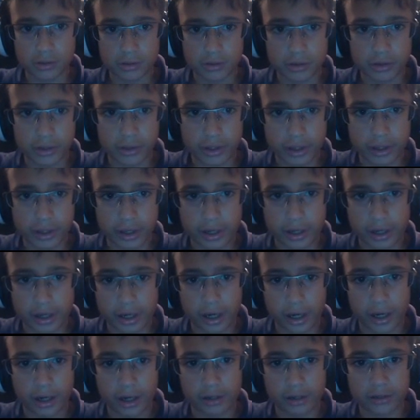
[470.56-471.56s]

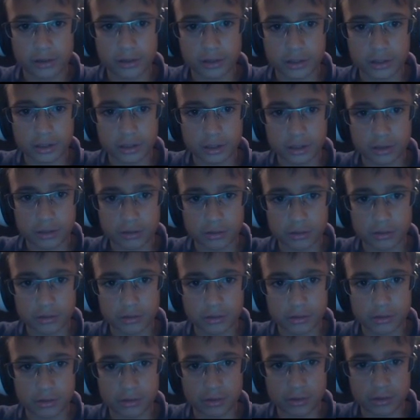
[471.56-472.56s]
yeah.
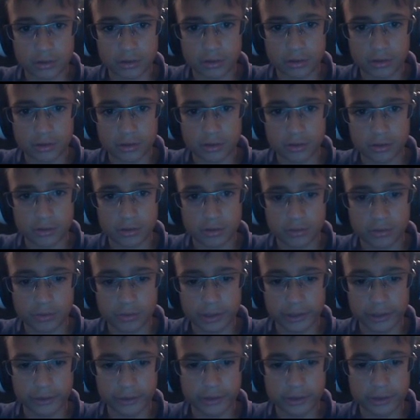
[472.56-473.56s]

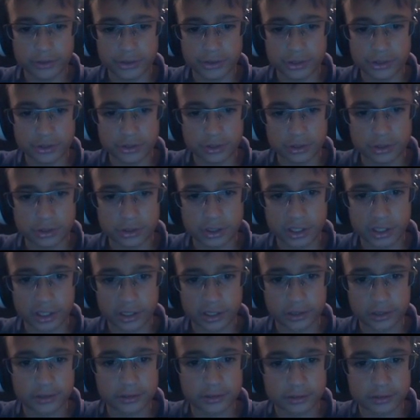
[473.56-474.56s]
Where is the
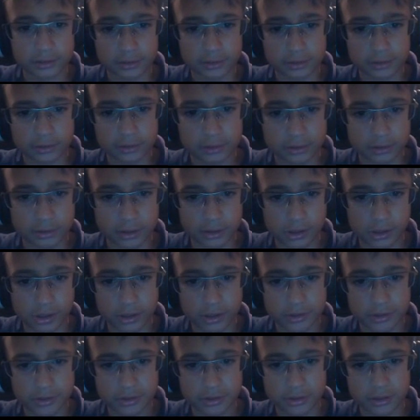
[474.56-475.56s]
thing? Here it
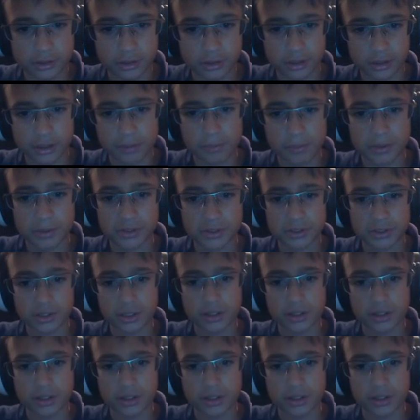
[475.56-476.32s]
is. NPC